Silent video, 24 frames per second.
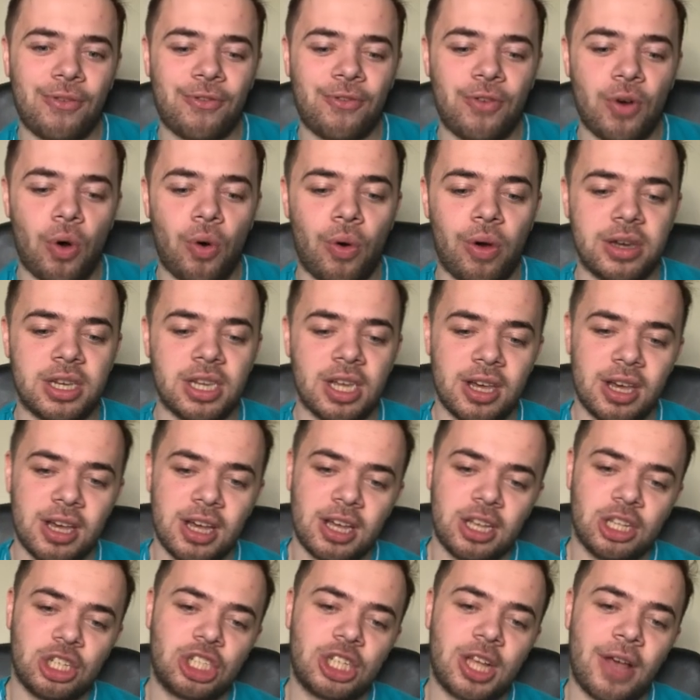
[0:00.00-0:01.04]
forward.
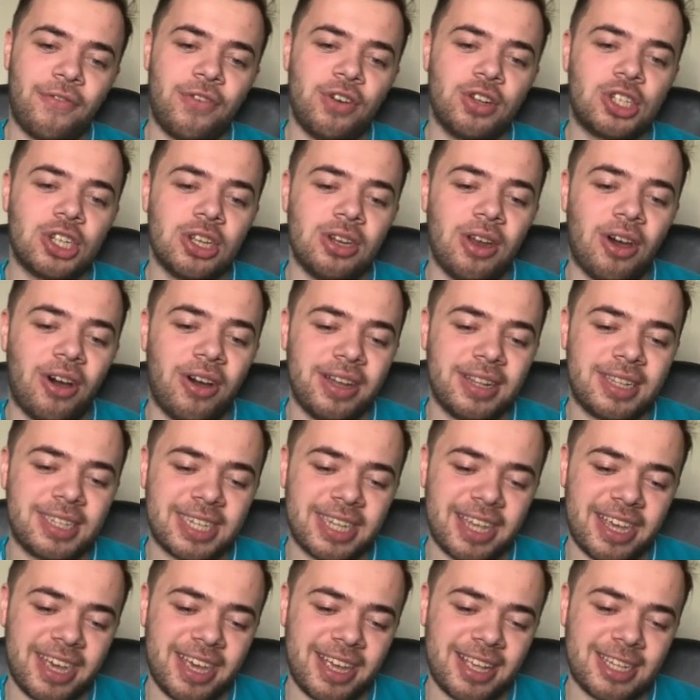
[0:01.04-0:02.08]
Sheffield
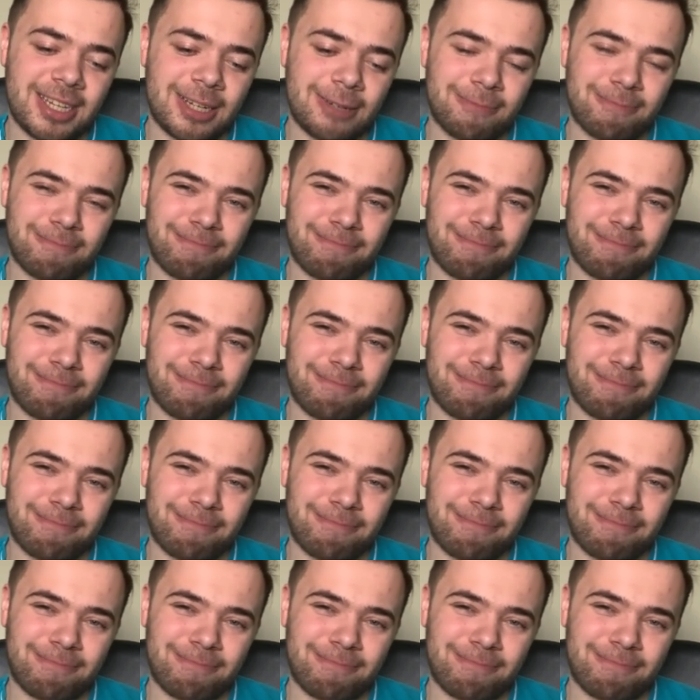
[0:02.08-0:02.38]
United,